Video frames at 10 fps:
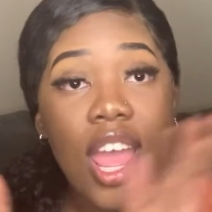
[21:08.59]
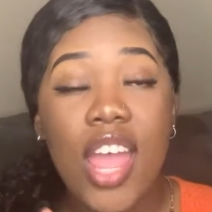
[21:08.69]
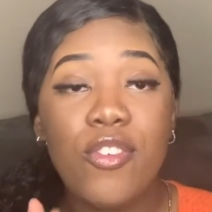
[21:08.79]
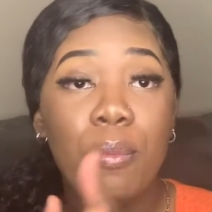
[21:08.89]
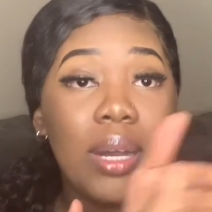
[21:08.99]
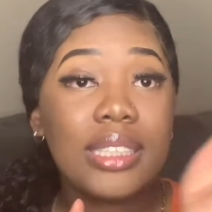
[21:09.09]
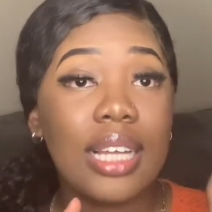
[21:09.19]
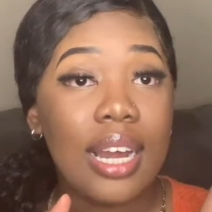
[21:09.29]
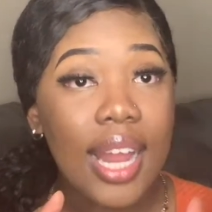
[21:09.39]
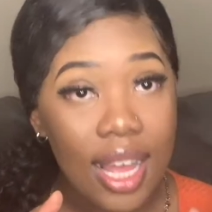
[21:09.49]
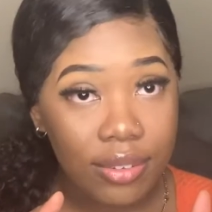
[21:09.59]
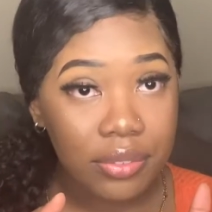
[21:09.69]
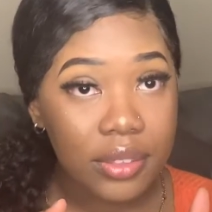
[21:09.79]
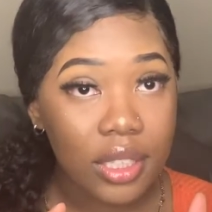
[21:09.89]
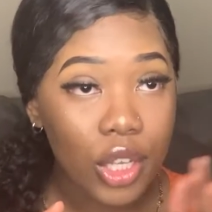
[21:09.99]
If you bust a
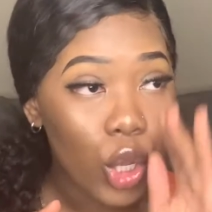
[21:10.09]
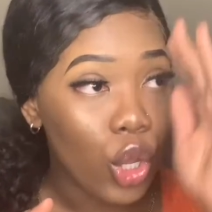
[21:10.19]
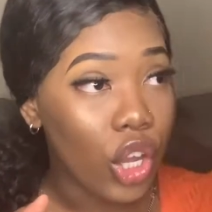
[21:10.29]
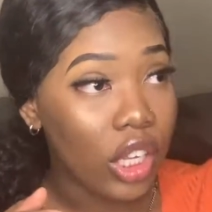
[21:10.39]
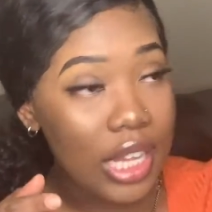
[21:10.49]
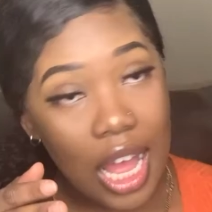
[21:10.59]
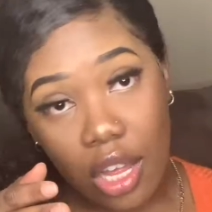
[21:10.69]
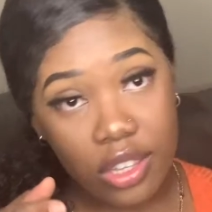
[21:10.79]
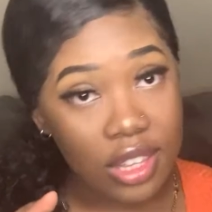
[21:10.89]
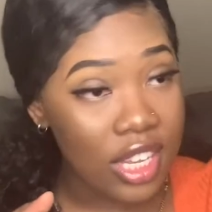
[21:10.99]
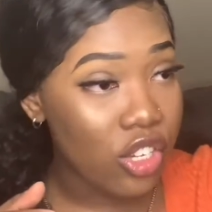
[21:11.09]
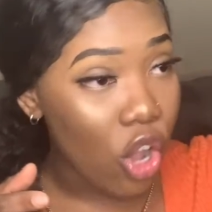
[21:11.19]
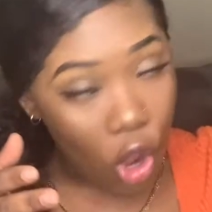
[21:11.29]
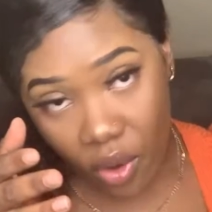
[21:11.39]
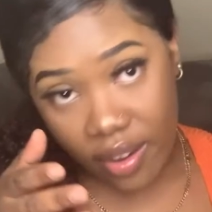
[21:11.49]
left, and that this
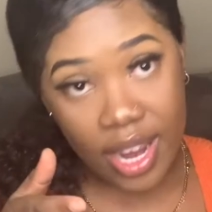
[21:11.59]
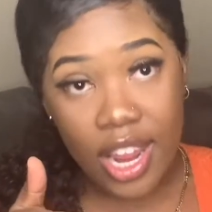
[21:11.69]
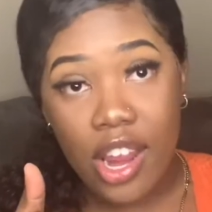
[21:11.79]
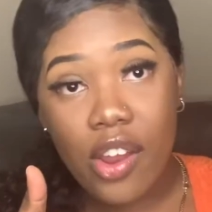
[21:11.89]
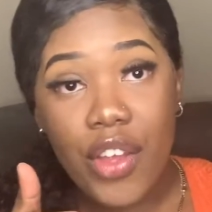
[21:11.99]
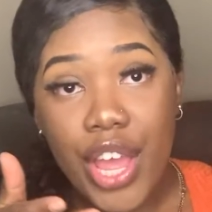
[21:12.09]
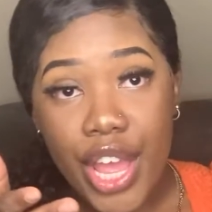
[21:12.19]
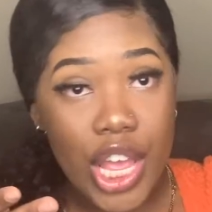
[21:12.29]
hallway right here